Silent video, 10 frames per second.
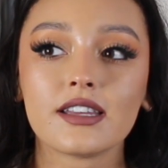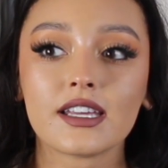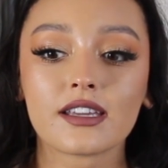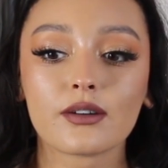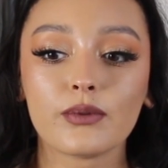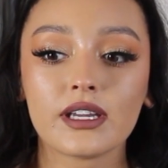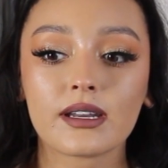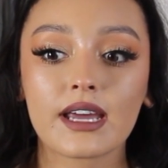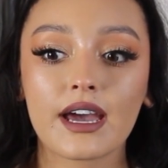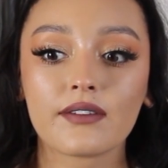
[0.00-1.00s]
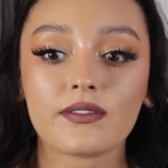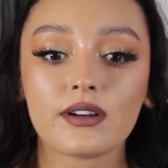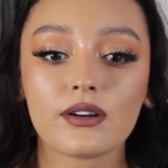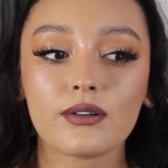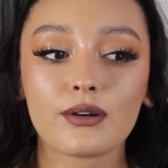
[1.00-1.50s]
like a week and a half
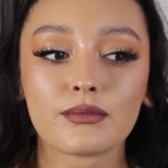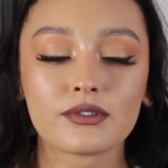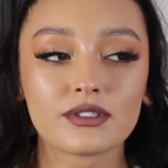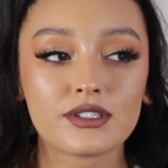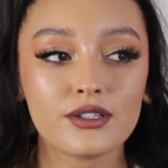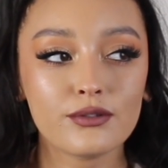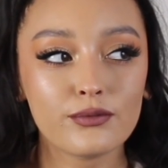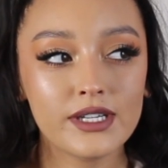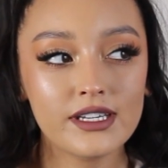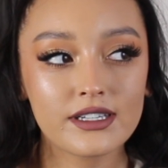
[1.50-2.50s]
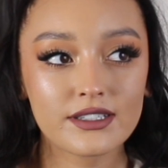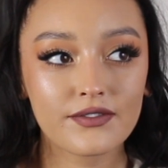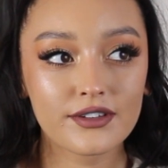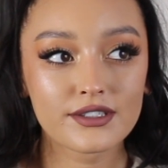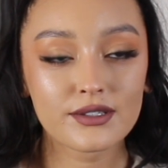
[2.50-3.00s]
ago, almost 2
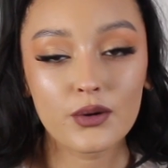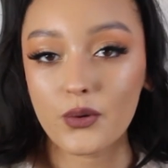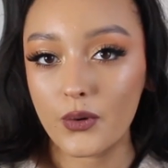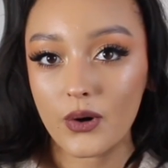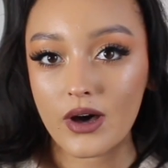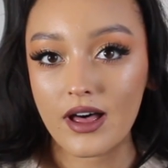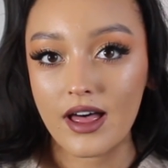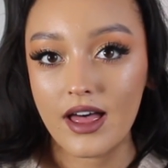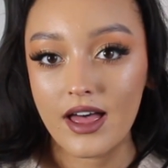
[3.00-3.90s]
weeks for school.